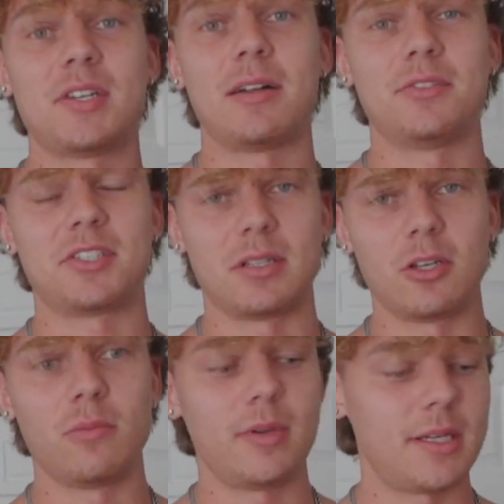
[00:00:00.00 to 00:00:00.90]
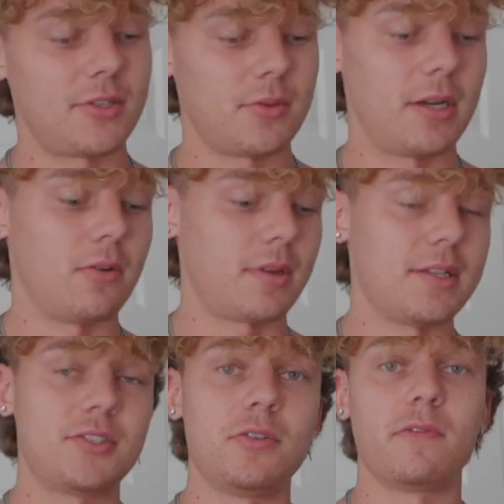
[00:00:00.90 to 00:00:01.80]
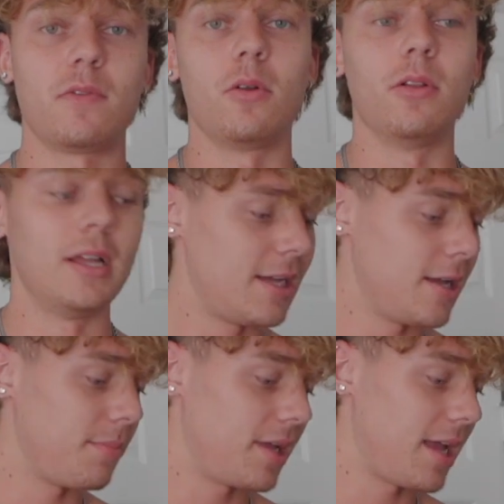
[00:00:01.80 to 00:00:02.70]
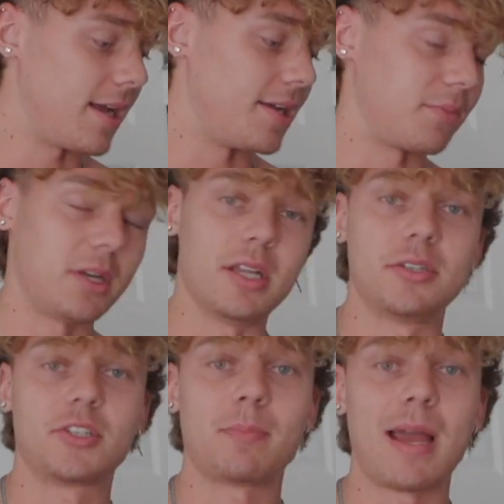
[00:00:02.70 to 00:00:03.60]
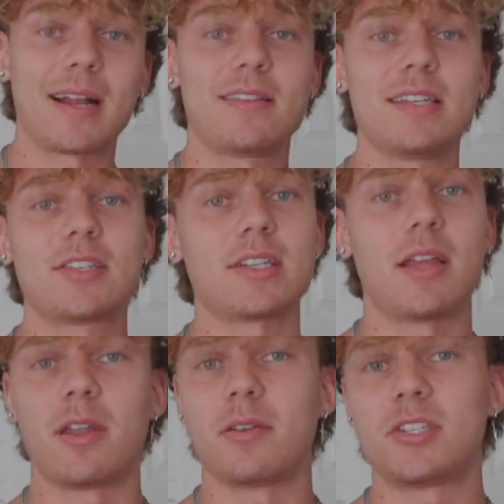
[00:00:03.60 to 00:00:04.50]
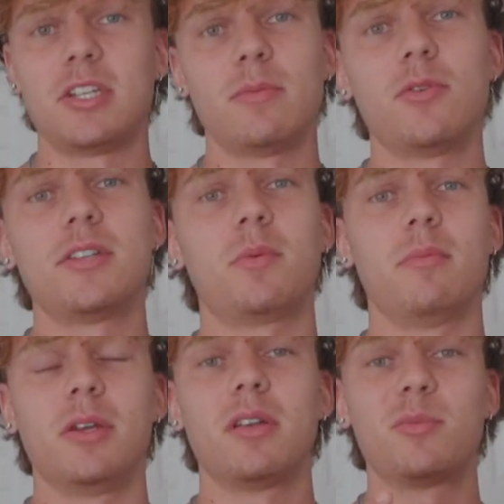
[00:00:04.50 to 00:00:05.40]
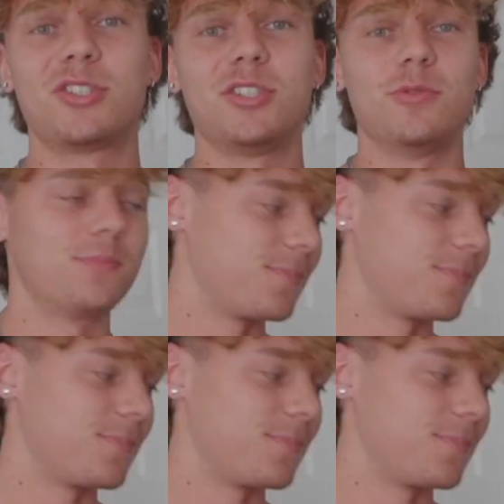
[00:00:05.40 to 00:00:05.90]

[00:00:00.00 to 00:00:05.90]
it out just a little bit so I don't get too full. But yeah, guys, I'm gonna smack this and then I'll see you boys with meal number two.